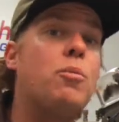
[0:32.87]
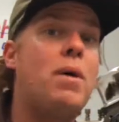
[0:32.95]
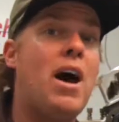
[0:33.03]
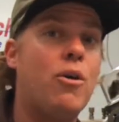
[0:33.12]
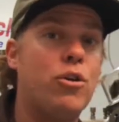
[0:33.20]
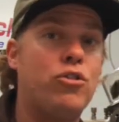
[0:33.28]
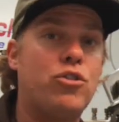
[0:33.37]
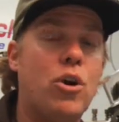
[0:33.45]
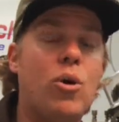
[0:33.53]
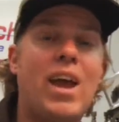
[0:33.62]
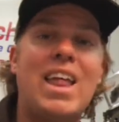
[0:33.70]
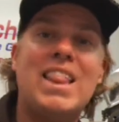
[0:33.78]
the power
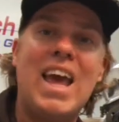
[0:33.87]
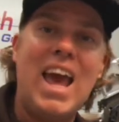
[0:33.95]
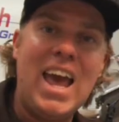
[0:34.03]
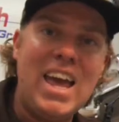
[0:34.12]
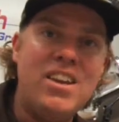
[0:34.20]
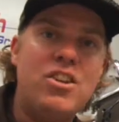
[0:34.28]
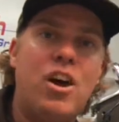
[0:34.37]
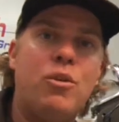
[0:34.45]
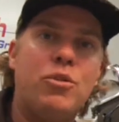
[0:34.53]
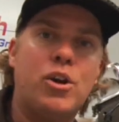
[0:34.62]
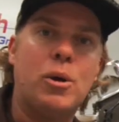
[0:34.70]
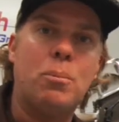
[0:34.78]
stroke at the end
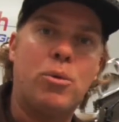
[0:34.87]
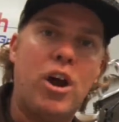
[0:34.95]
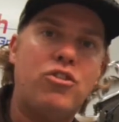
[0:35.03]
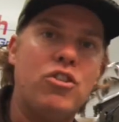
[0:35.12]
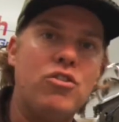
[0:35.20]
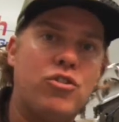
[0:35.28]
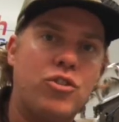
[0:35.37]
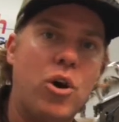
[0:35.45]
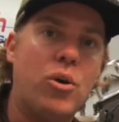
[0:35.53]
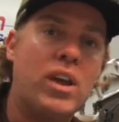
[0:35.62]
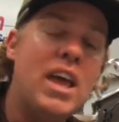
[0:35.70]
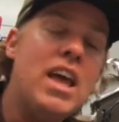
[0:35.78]
of the compression
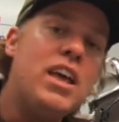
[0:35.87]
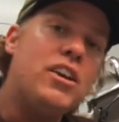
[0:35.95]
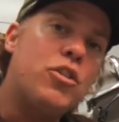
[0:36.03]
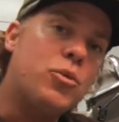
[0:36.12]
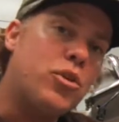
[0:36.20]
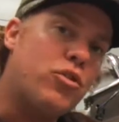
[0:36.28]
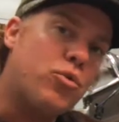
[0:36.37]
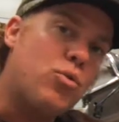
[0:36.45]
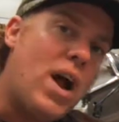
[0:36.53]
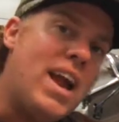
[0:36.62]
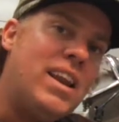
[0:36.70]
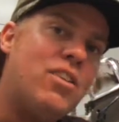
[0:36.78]
stroke. In other words,
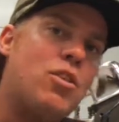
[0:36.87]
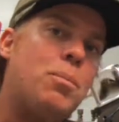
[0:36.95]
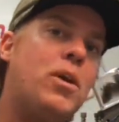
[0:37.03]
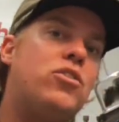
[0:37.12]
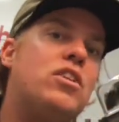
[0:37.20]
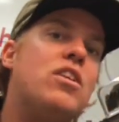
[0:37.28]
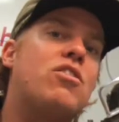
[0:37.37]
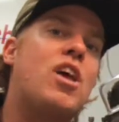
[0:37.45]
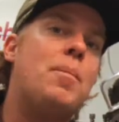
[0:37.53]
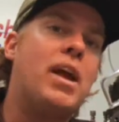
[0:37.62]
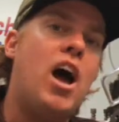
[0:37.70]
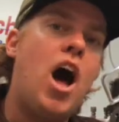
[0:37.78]
right as the piston is
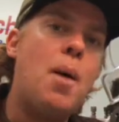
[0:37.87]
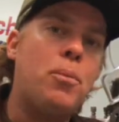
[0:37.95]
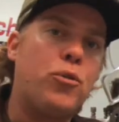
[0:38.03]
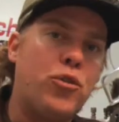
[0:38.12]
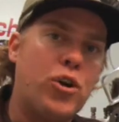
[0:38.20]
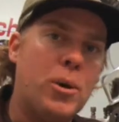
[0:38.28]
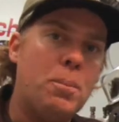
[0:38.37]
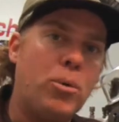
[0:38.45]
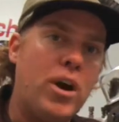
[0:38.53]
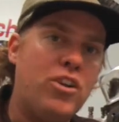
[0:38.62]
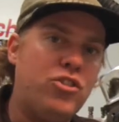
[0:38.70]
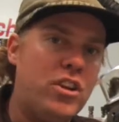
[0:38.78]
coming up for
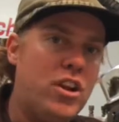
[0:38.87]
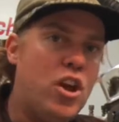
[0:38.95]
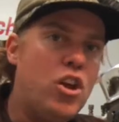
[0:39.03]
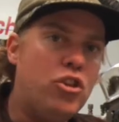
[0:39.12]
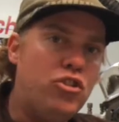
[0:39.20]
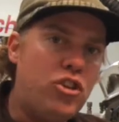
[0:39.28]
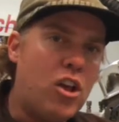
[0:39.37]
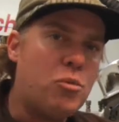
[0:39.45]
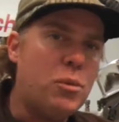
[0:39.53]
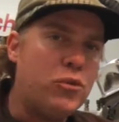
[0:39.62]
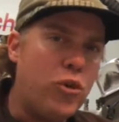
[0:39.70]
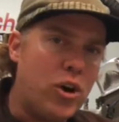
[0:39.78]
compression,
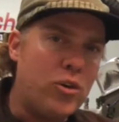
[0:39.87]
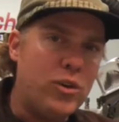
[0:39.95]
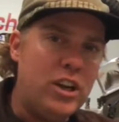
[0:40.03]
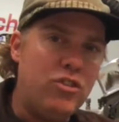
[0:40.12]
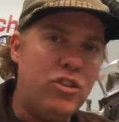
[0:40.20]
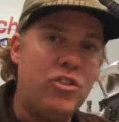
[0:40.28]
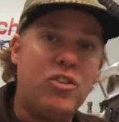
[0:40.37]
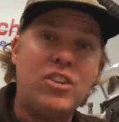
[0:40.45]
just before it reaches